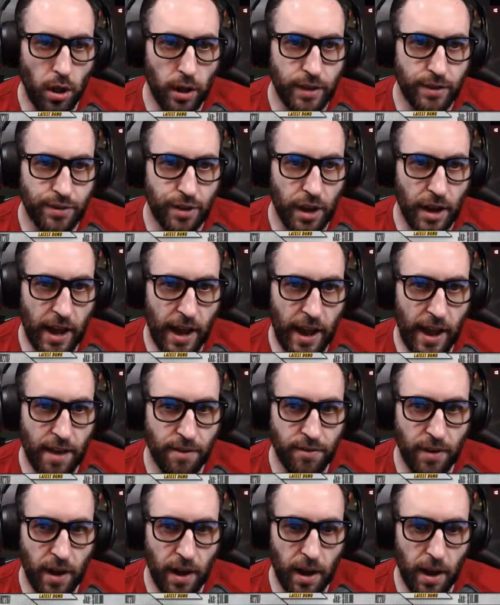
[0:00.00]
is gonna
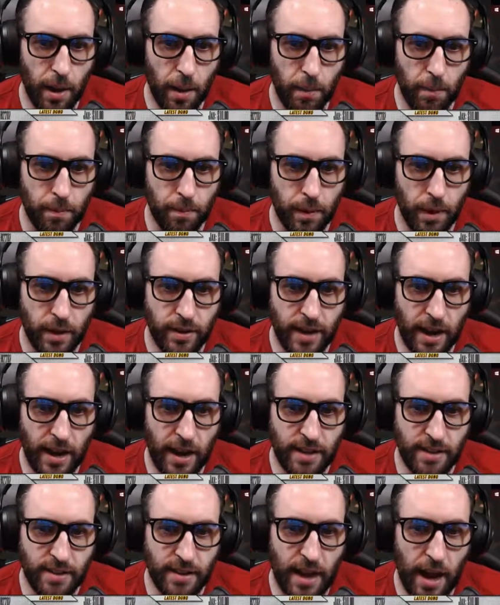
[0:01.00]
have
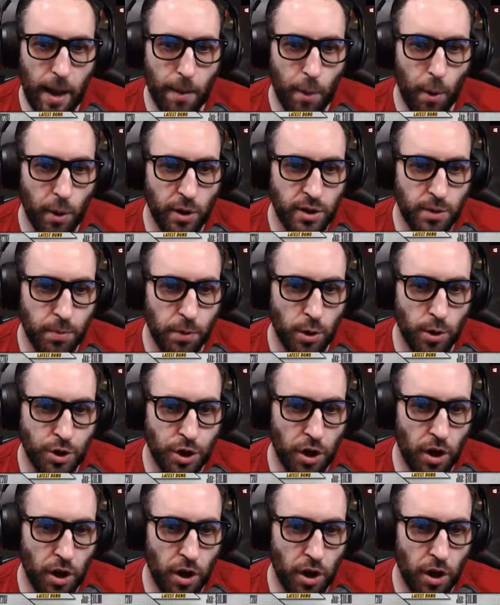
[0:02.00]
detonates a combo explosion